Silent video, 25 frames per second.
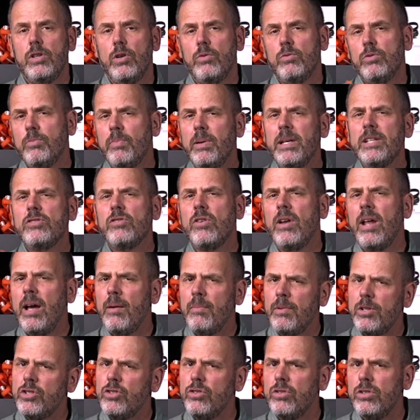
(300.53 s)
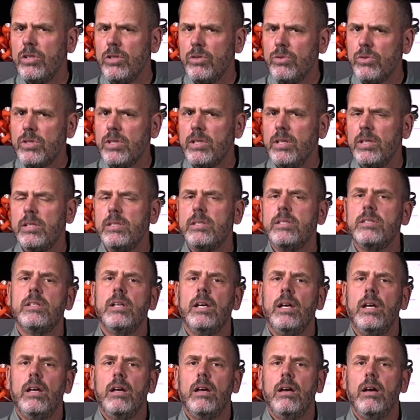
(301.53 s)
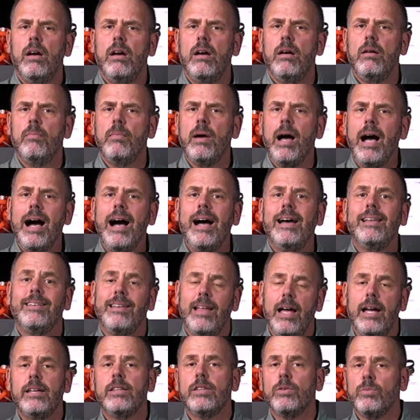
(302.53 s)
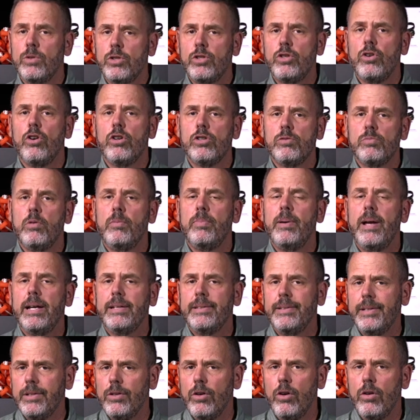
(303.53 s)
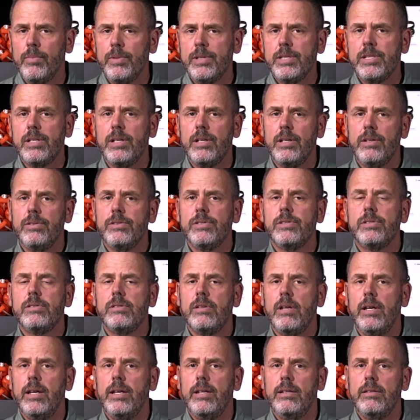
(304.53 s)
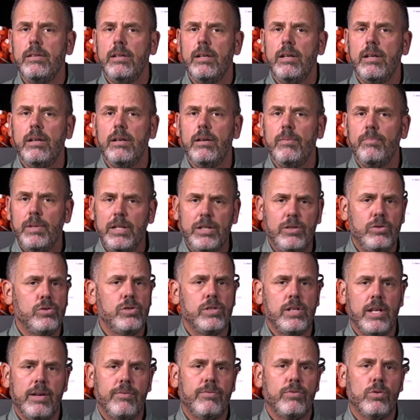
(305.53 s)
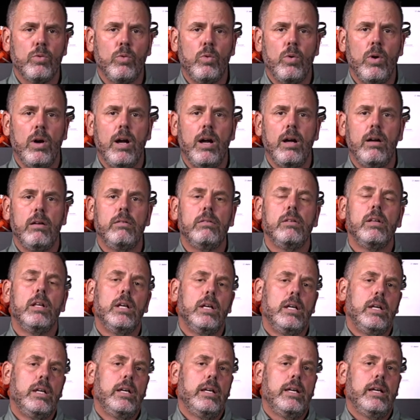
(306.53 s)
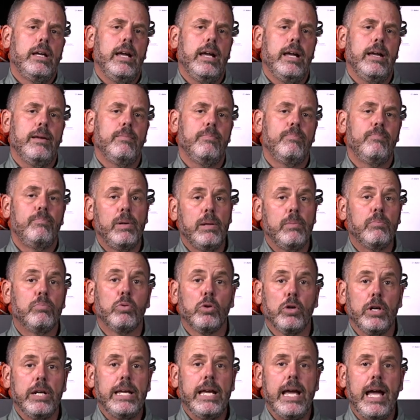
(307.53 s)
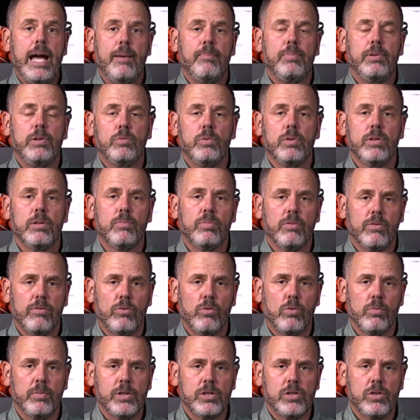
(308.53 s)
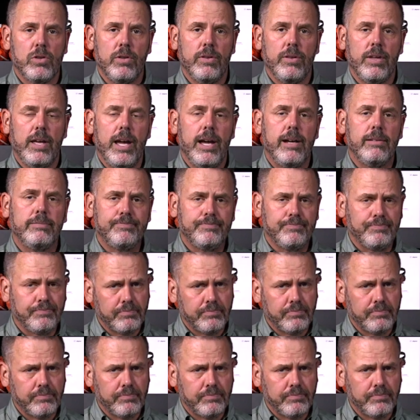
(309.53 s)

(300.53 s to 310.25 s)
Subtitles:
so it depends on how much you're using it. I like the rechargeable pack that Garmin sells, and I've been using that for a while and been pretty happy with the performance on that.